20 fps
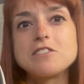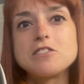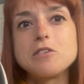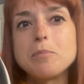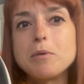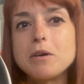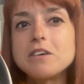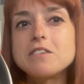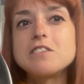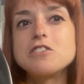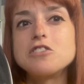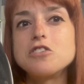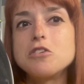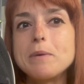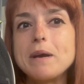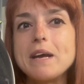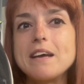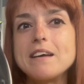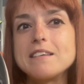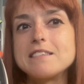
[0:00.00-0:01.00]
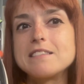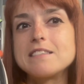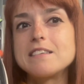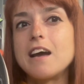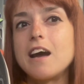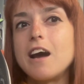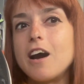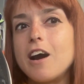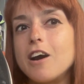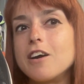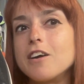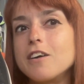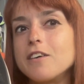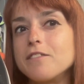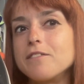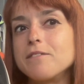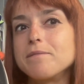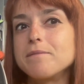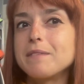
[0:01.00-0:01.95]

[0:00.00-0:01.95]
So Brooks and New Balance are